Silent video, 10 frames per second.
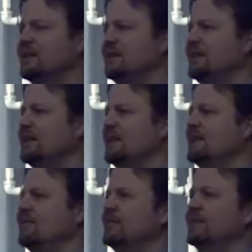They
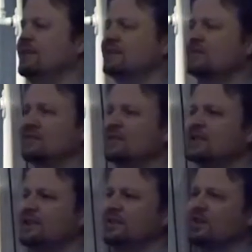have sort of
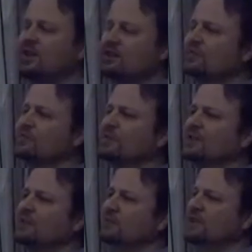single hollow
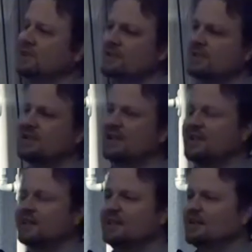filaments.
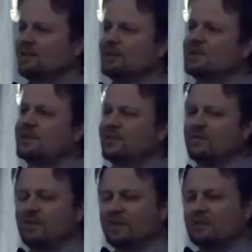Then we see sort of
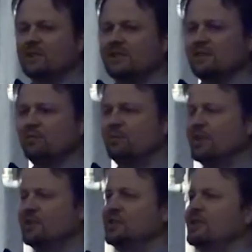filaments in
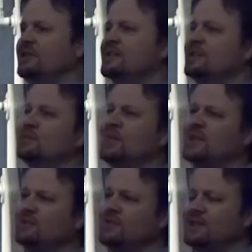bunches. Then we
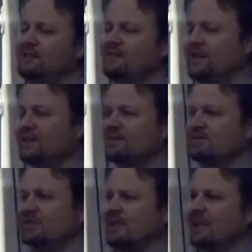actually see
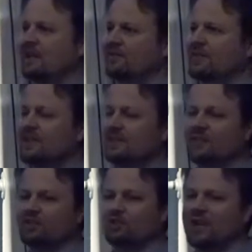feathers that have kind of a
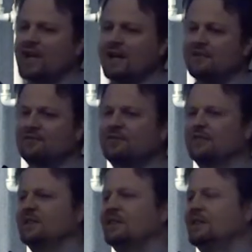shaft
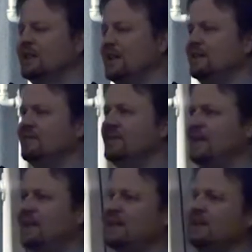and
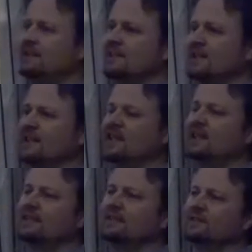veins, and
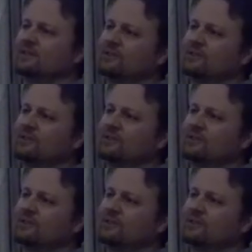then